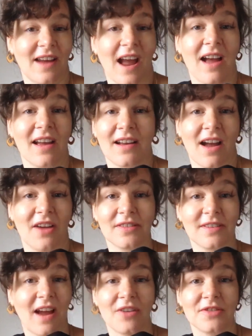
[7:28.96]

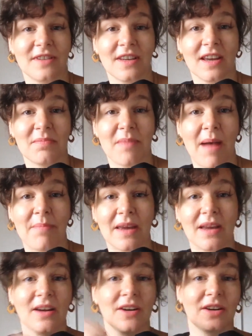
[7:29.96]
And counting and
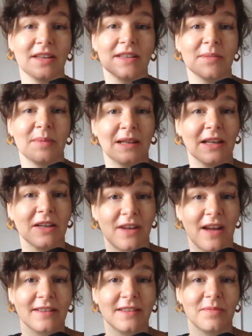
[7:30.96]
mapping are intimately
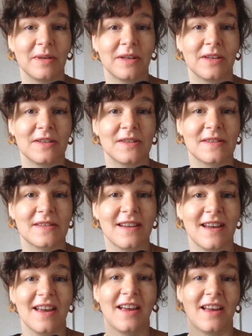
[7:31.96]
connected, because
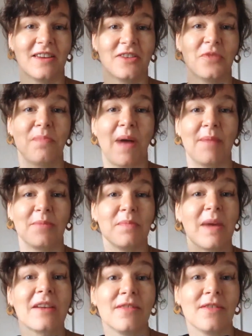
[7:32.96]
you
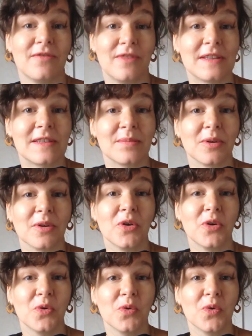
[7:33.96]
make visible
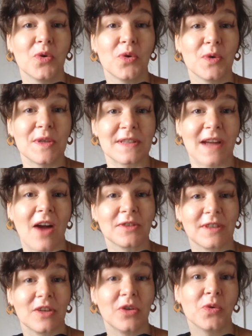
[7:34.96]
who is
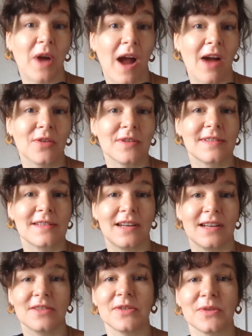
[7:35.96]
counted, who counts.
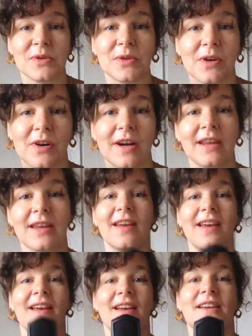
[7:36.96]
And as you already